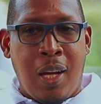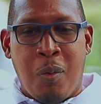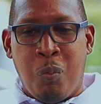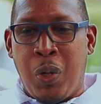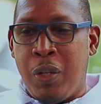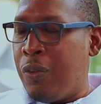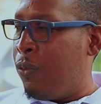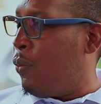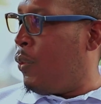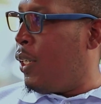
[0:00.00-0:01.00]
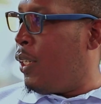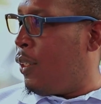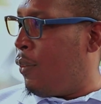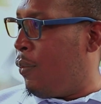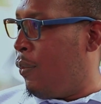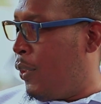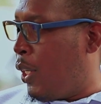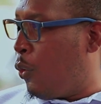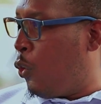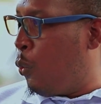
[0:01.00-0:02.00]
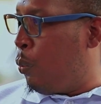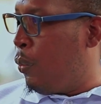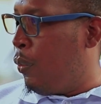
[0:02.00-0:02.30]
I'm part of a group.